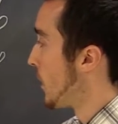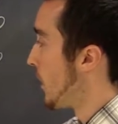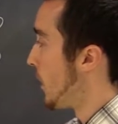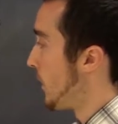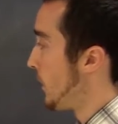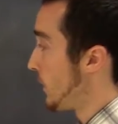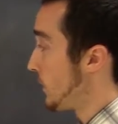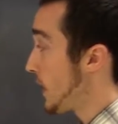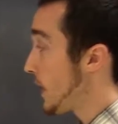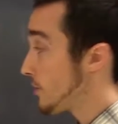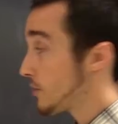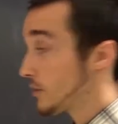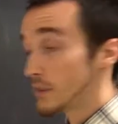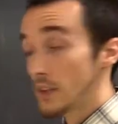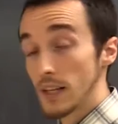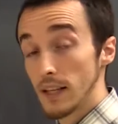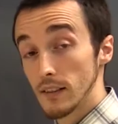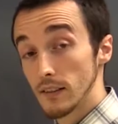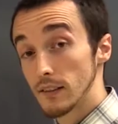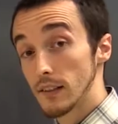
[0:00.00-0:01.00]
On the
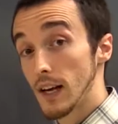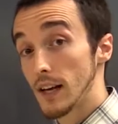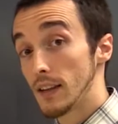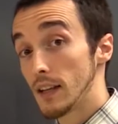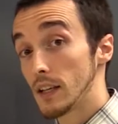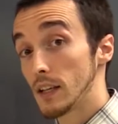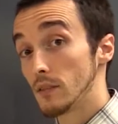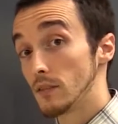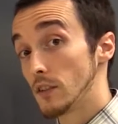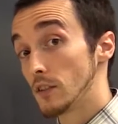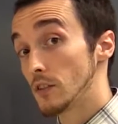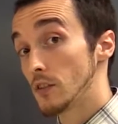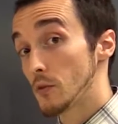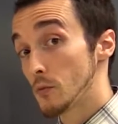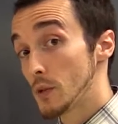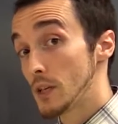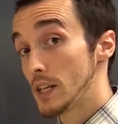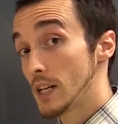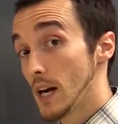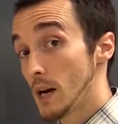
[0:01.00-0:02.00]
left-hand side, that gives us
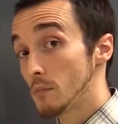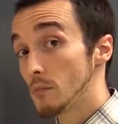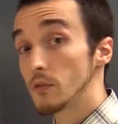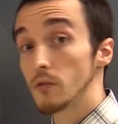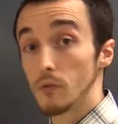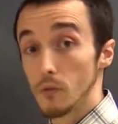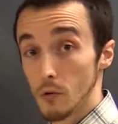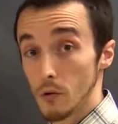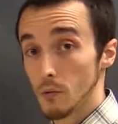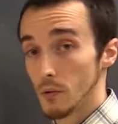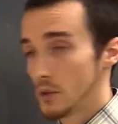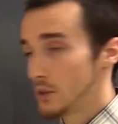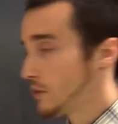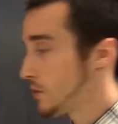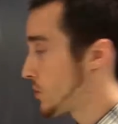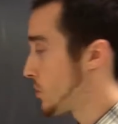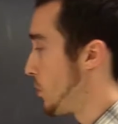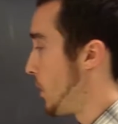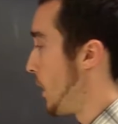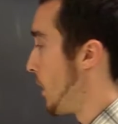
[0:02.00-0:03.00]
3 times 4, which
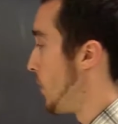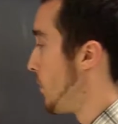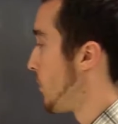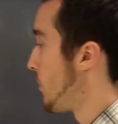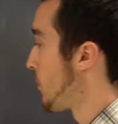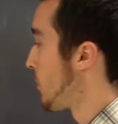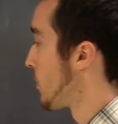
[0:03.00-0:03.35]
is 12.